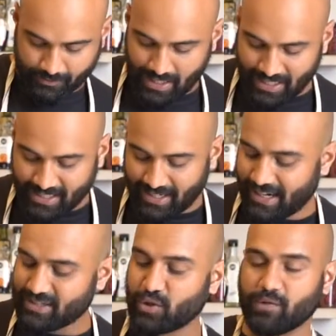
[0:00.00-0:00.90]
and the
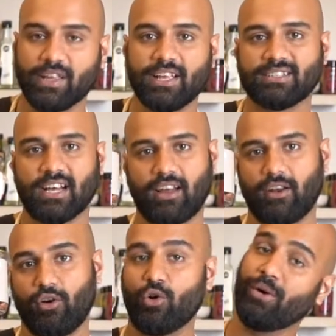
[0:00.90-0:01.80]
rest of these are going
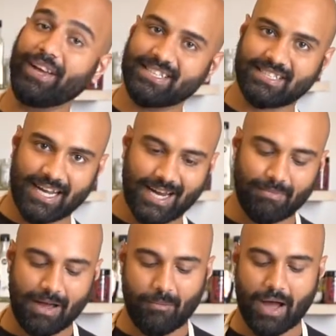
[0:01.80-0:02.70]
to go inside
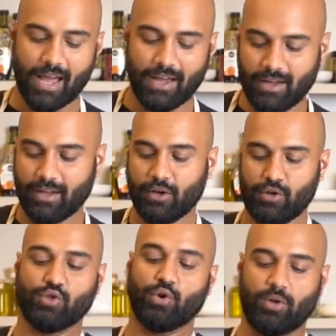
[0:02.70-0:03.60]
my pie.
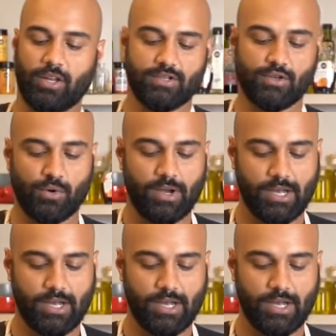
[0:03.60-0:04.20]
So these go